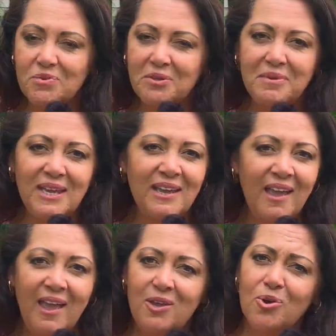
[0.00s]
with me,
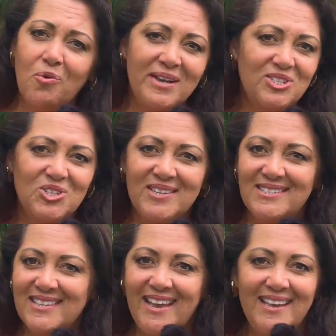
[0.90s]
your questions,
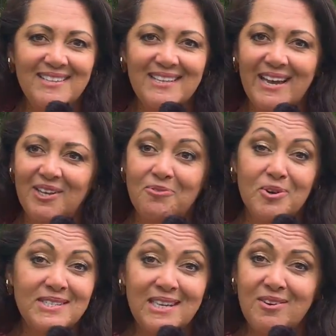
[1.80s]
and I look
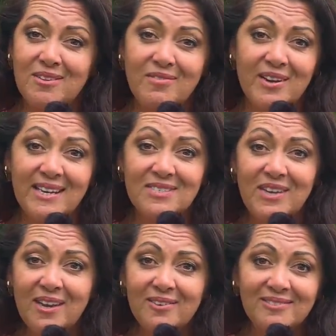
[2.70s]
forward to seeing you in the very next
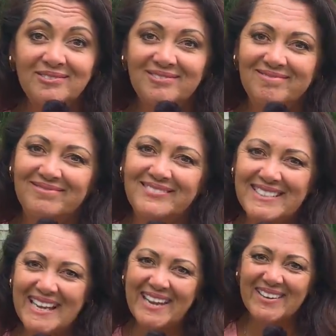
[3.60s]
video.
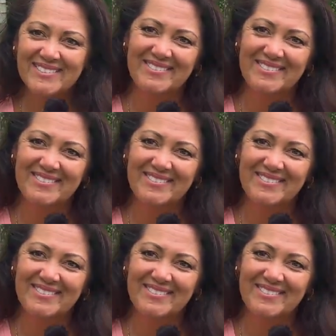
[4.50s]
Take care.